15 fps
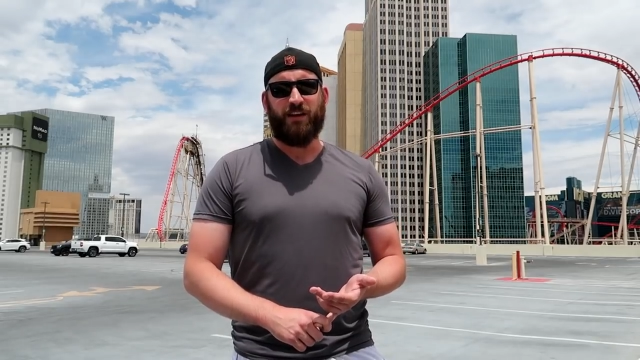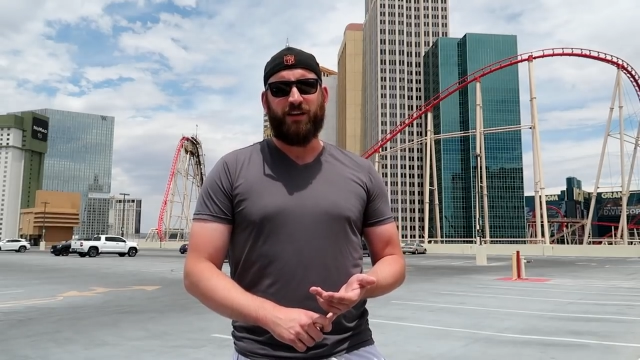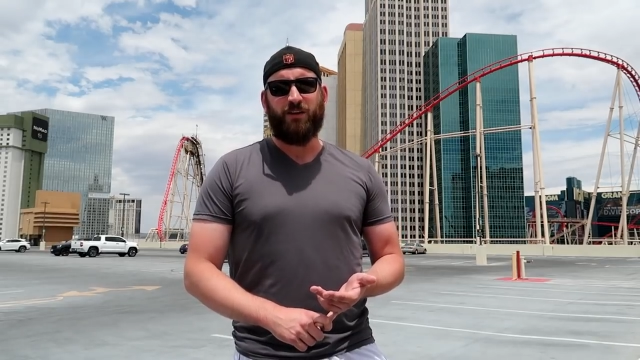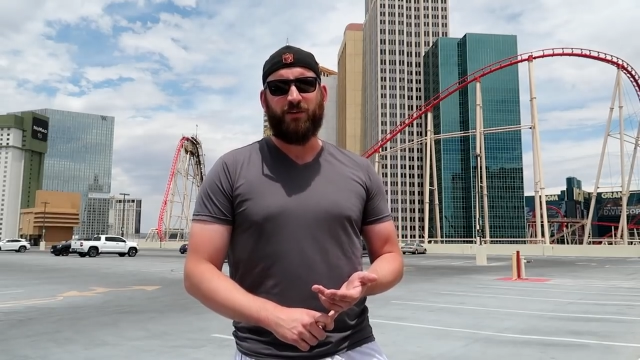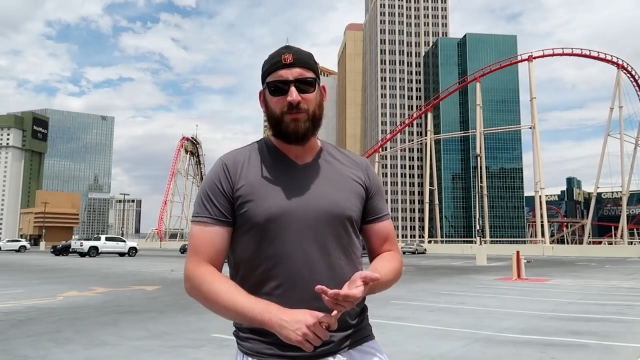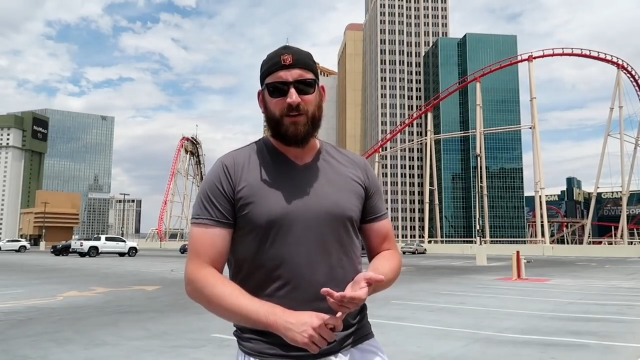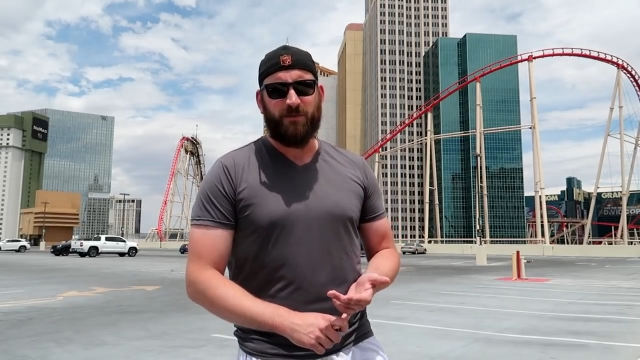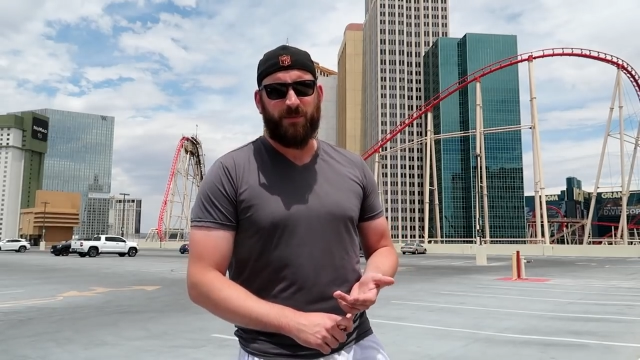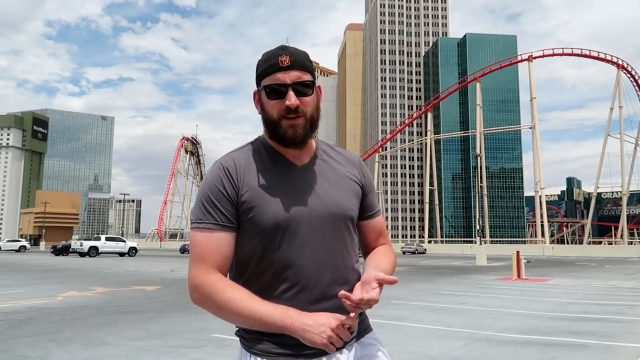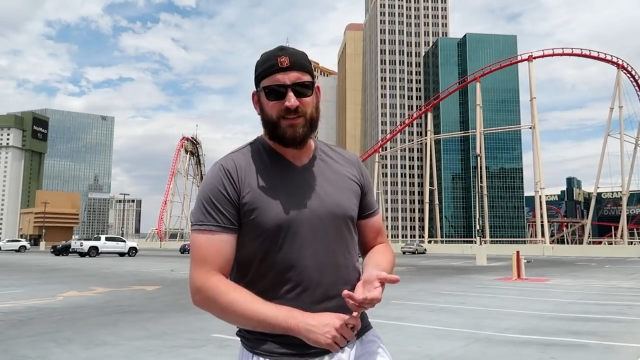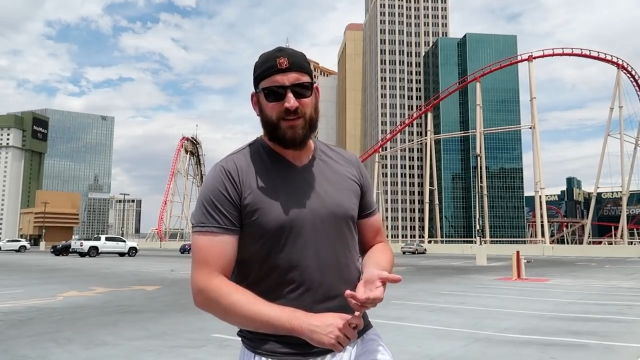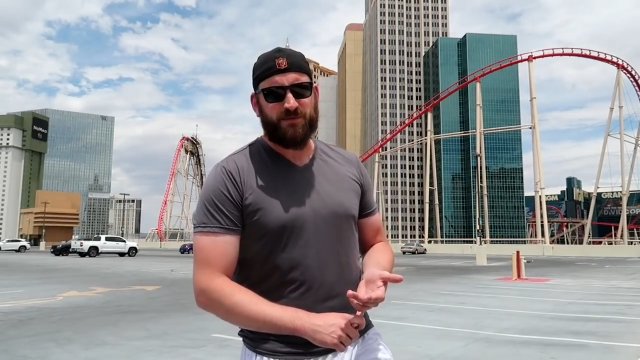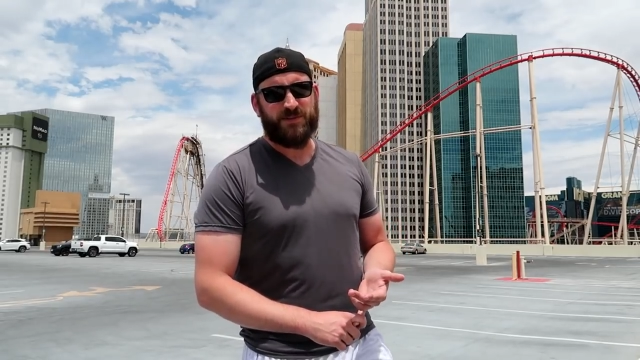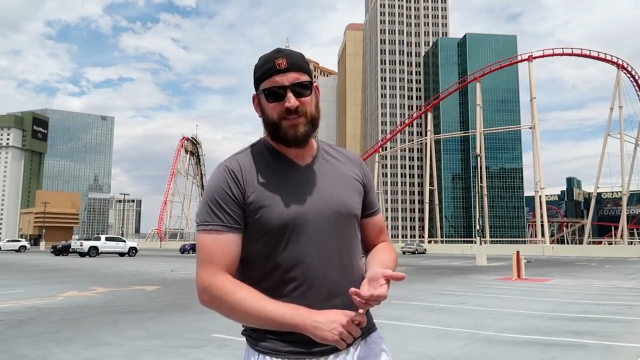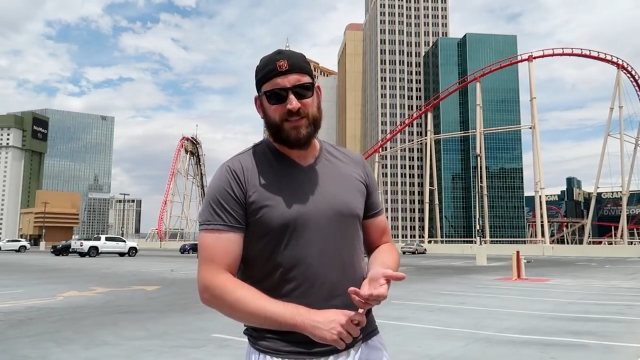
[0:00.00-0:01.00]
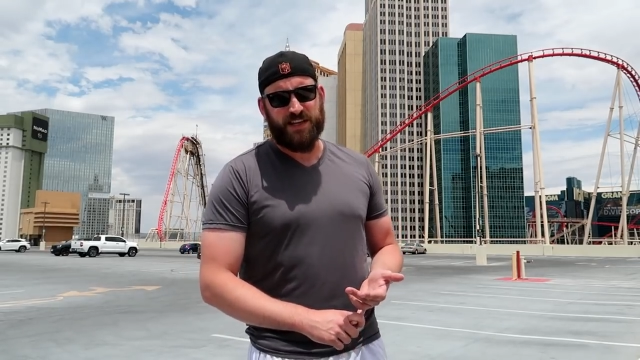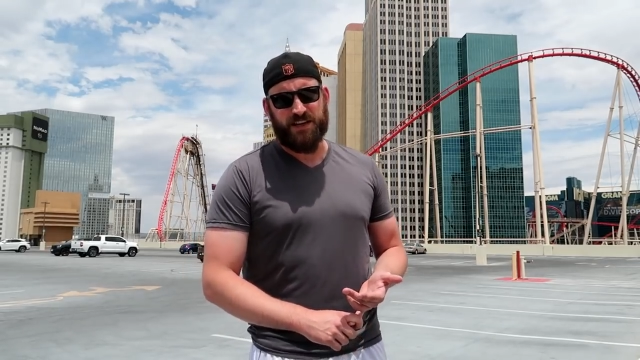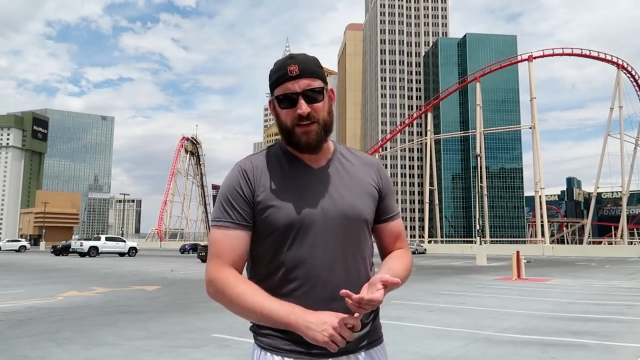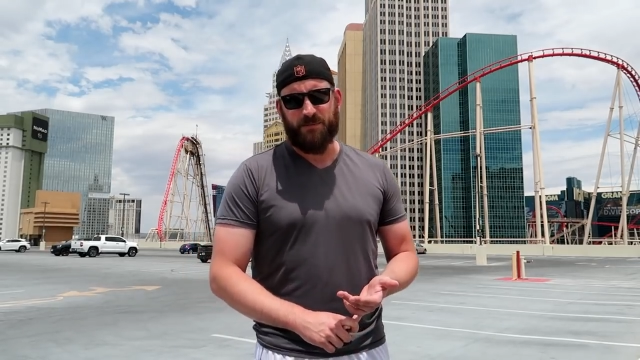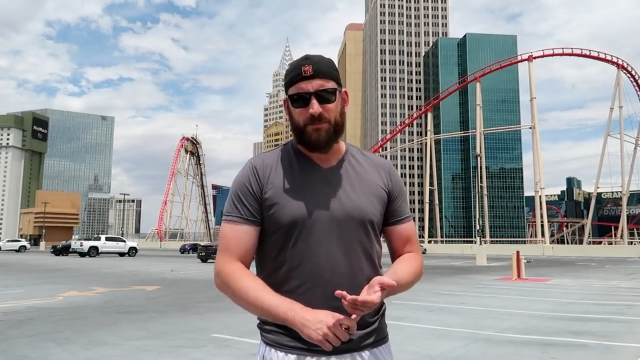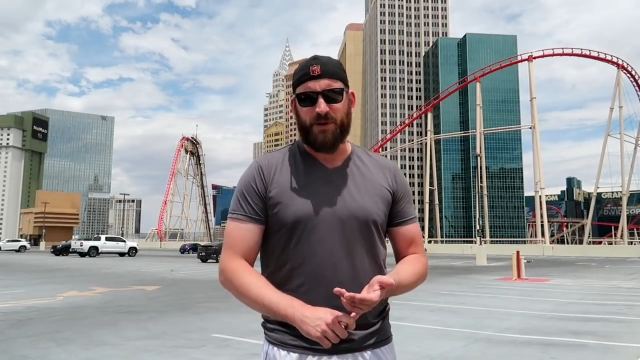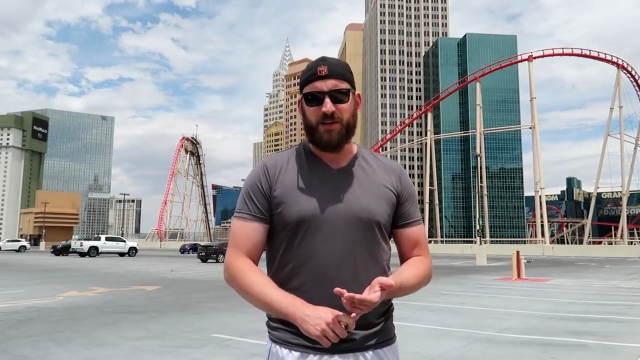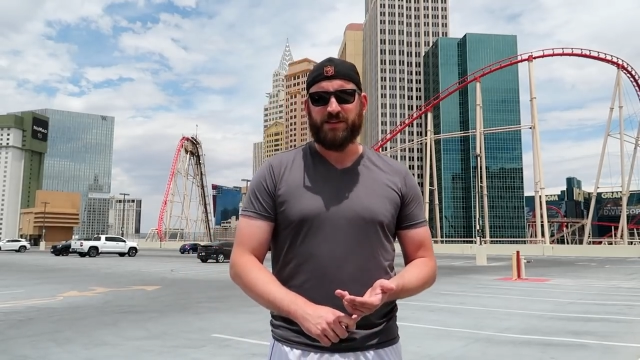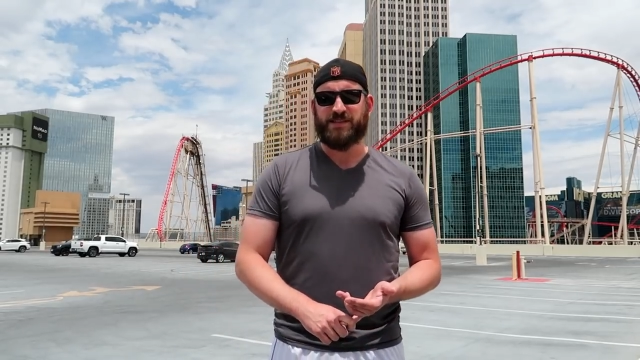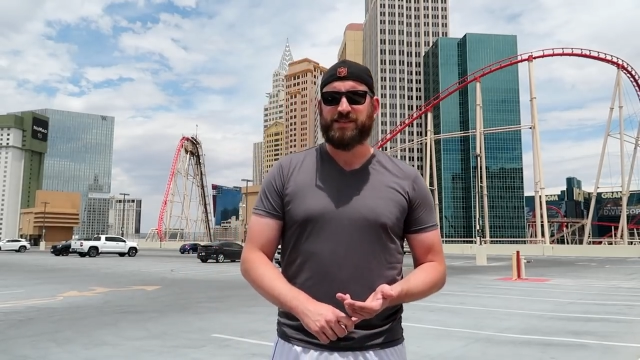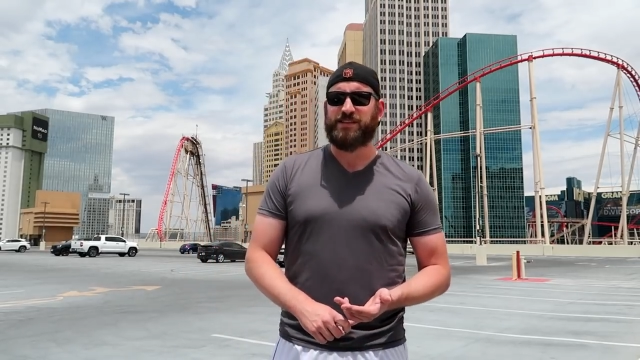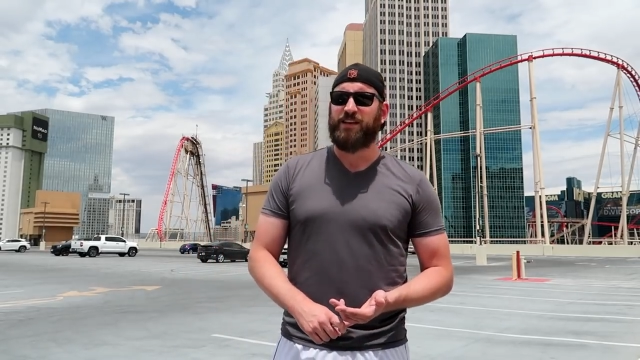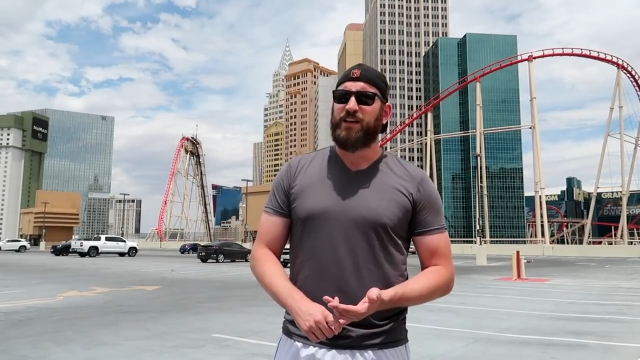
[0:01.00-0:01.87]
I don't know if anybody's ever seen it, but